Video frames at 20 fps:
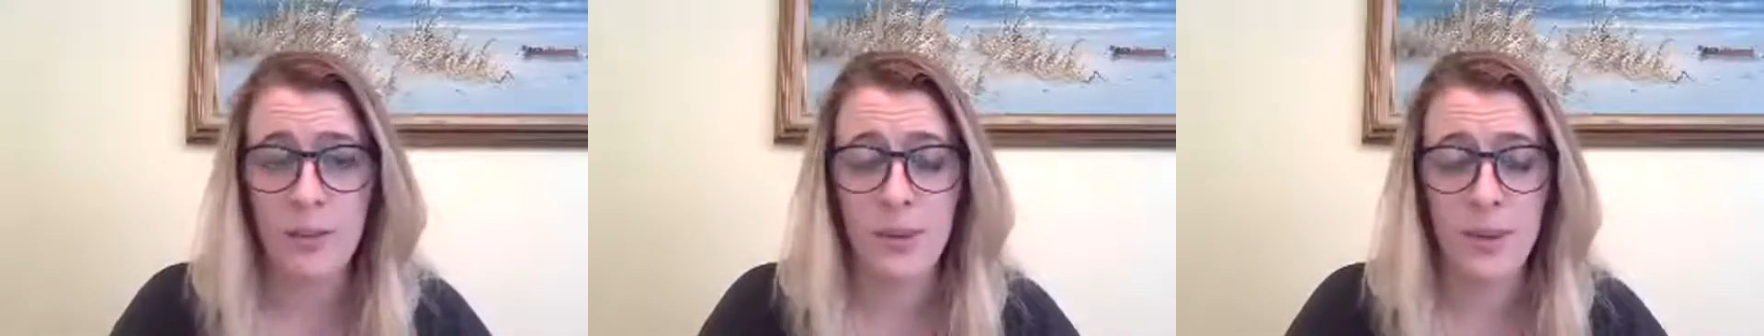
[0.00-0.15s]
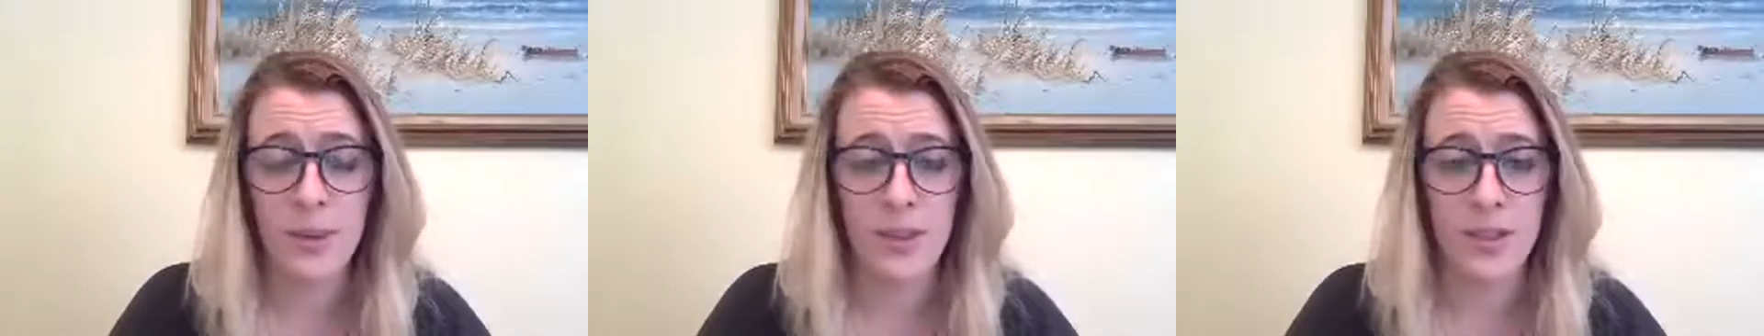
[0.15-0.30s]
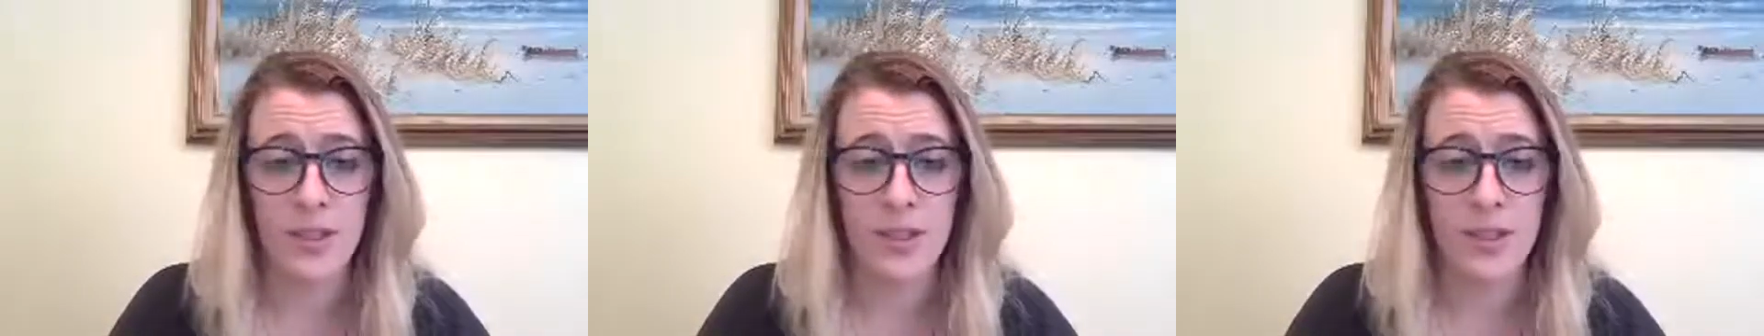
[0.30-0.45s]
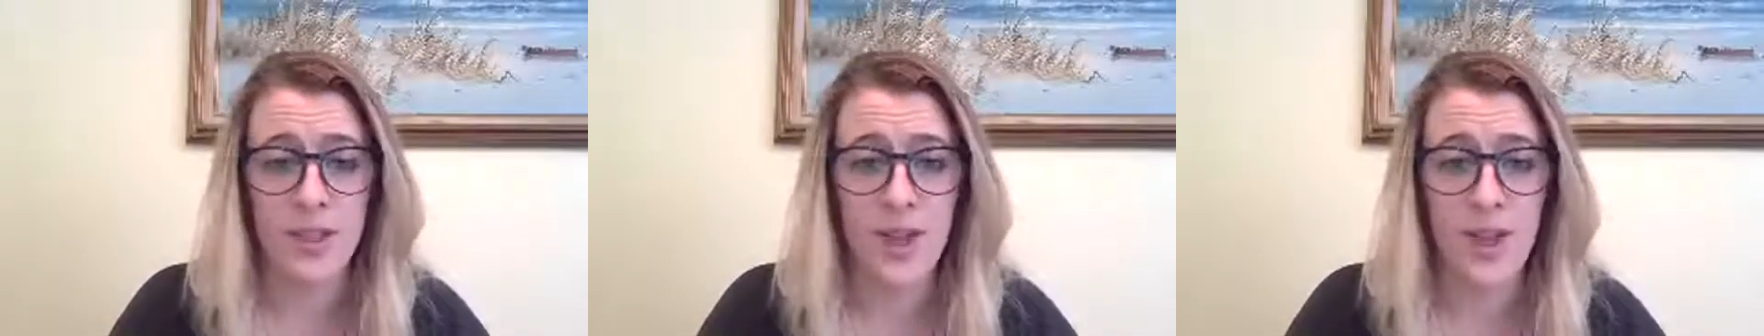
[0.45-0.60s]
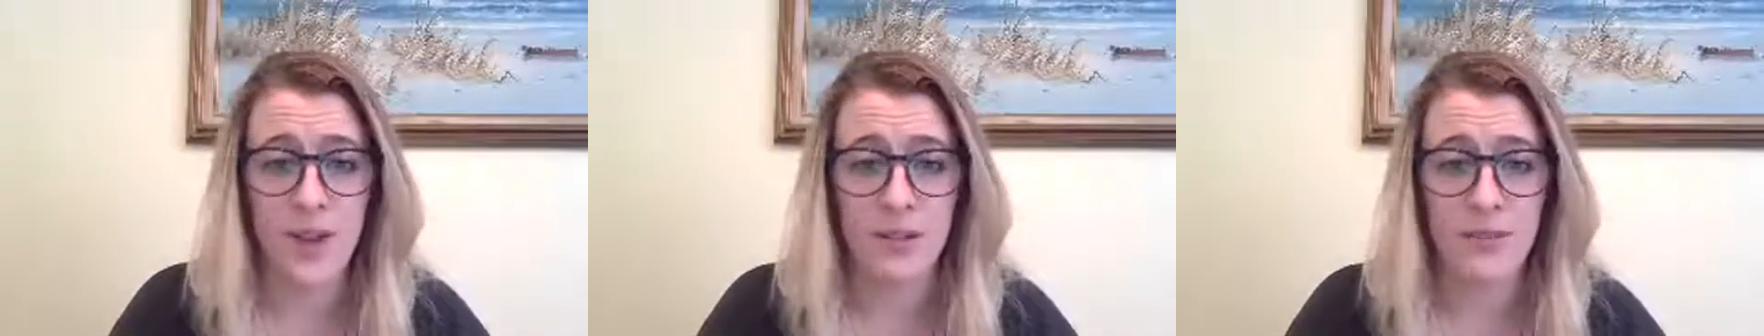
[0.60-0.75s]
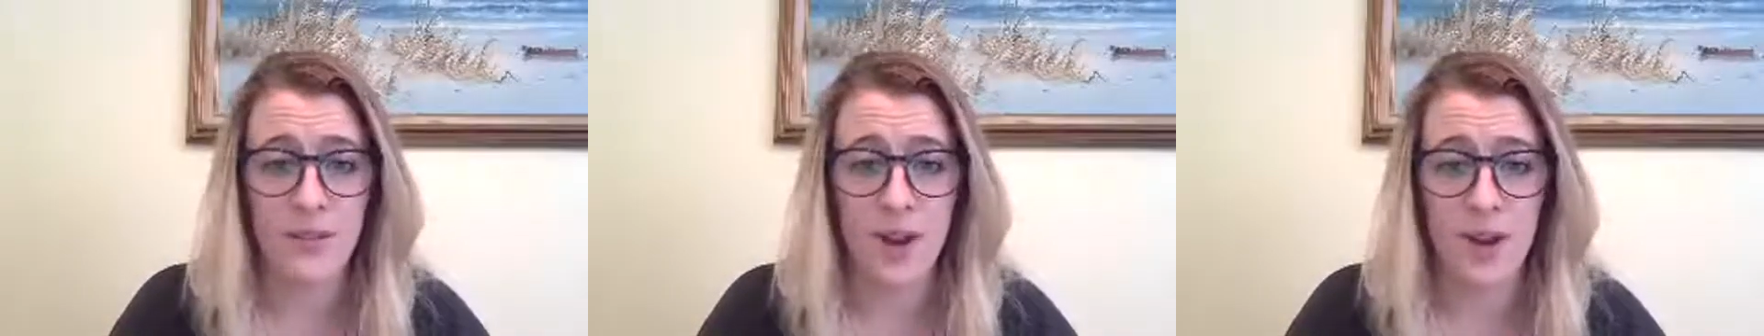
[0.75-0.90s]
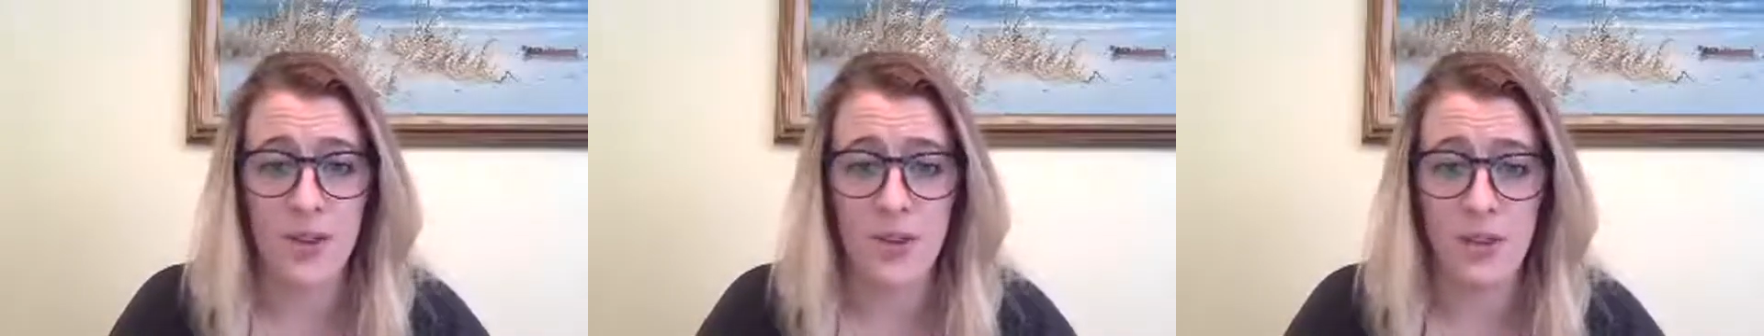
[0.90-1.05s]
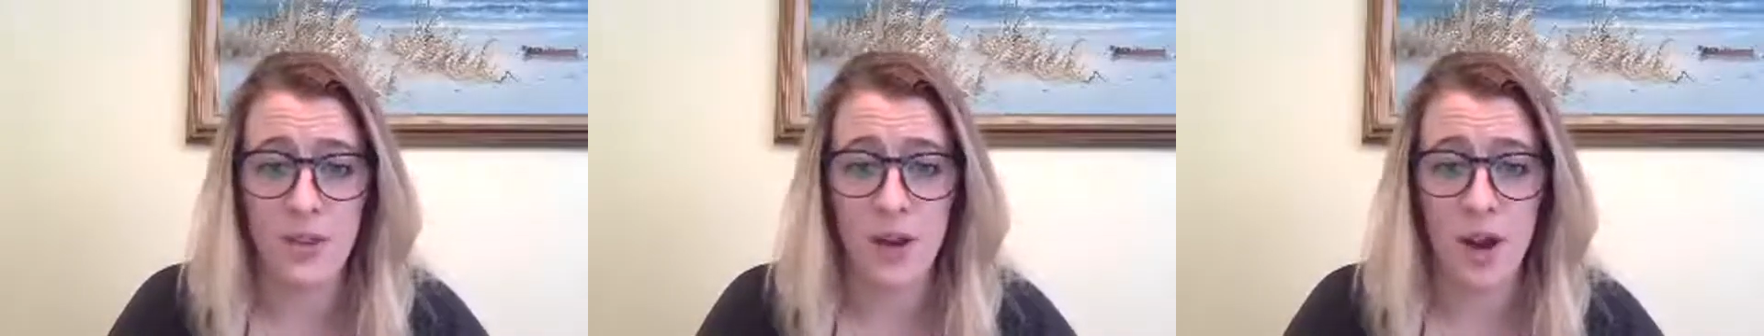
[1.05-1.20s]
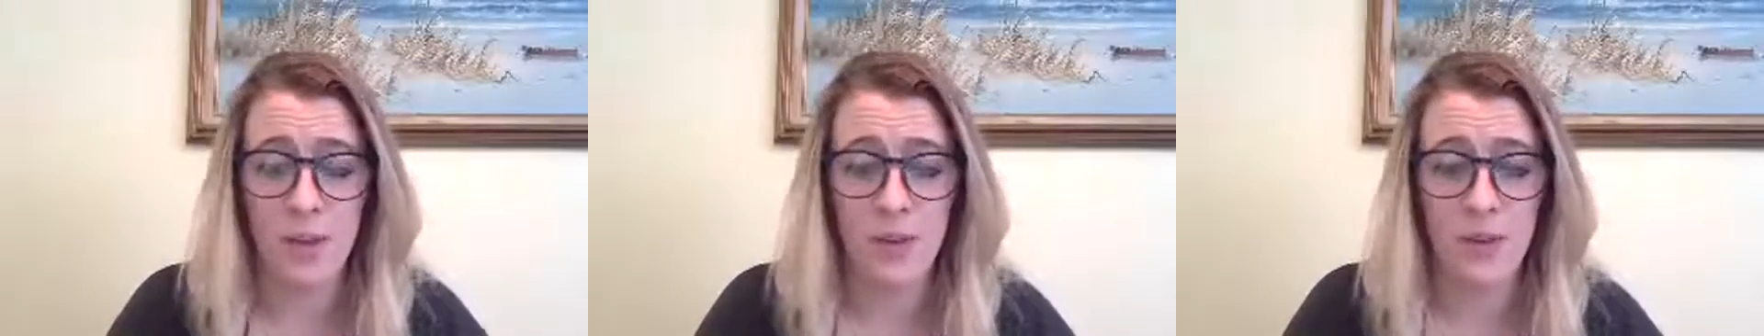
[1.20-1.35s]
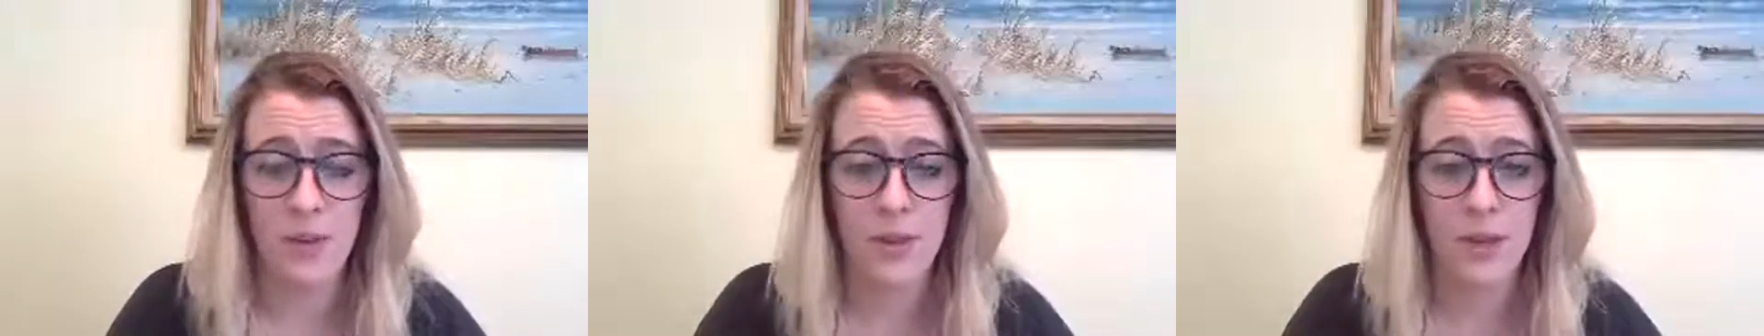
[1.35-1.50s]
but they just can't find the
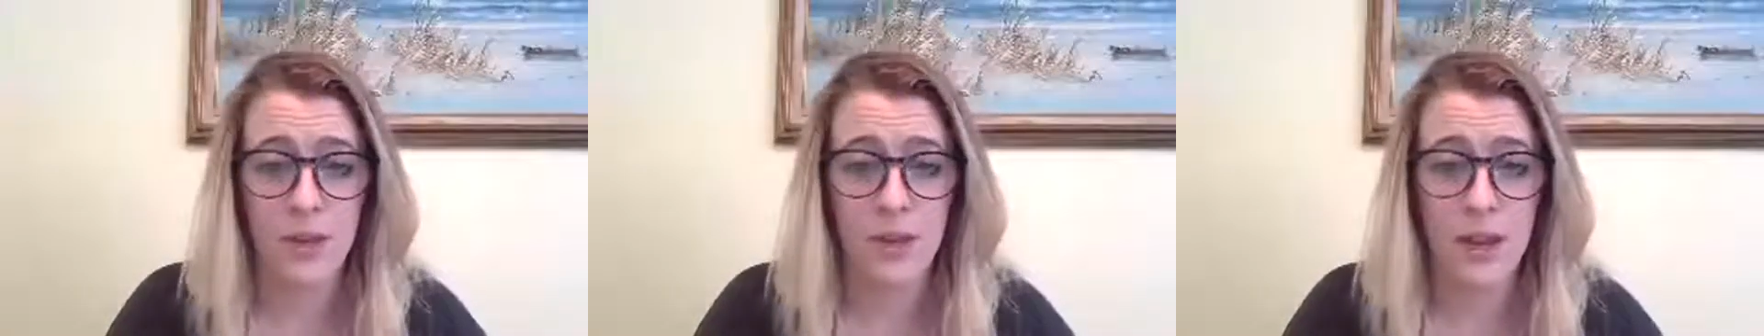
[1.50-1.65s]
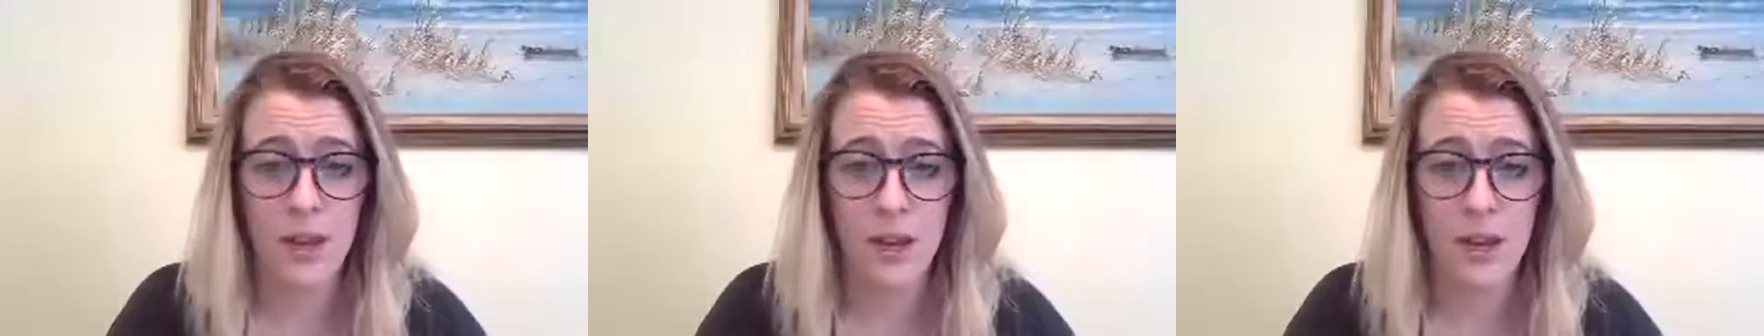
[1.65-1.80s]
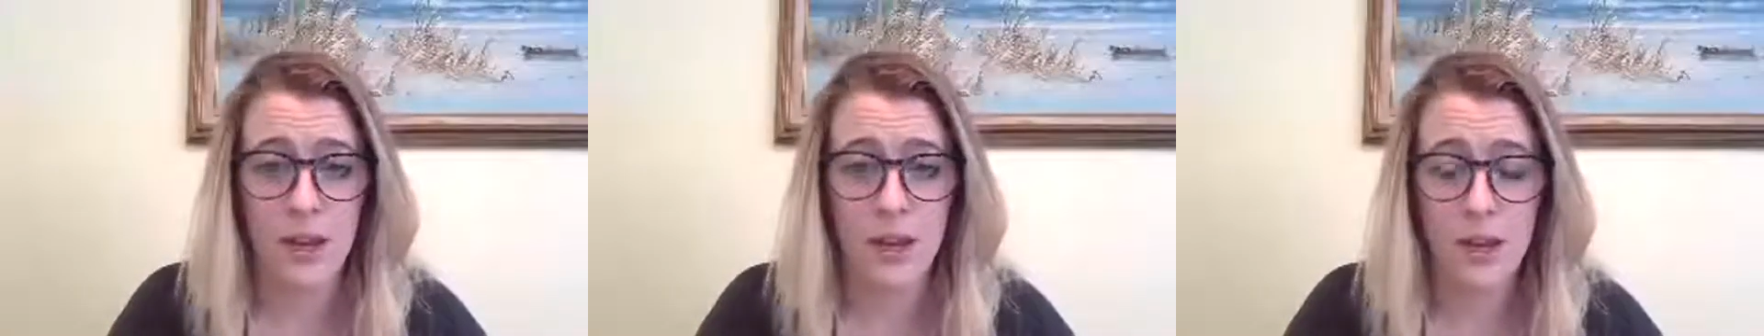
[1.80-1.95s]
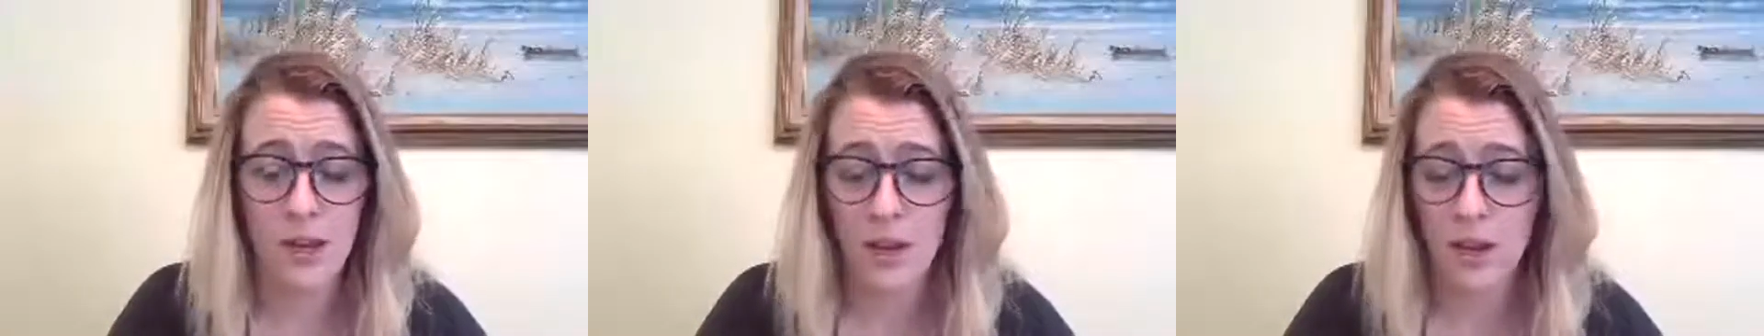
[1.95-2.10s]
job that they need.